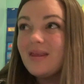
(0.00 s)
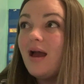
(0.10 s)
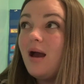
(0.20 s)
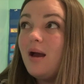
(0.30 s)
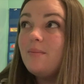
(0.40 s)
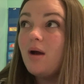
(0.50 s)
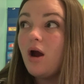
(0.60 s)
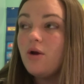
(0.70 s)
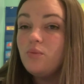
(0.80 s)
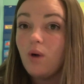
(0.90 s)

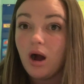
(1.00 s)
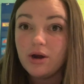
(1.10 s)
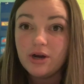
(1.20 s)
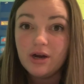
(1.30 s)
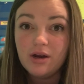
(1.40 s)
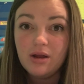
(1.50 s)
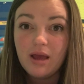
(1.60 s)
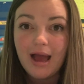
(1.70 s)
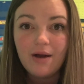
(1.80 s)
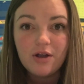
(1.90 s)
Our water,
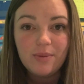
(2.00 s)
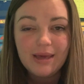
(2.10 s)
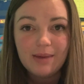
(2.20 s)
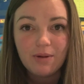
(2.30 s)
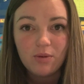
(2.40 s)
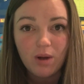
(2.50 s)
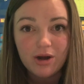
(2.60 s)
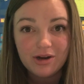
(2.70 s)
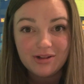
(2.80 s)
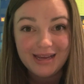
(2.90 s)
how can we keep our
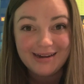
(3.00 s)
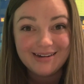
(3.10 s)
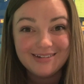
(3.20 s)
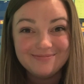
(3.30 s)
water clean?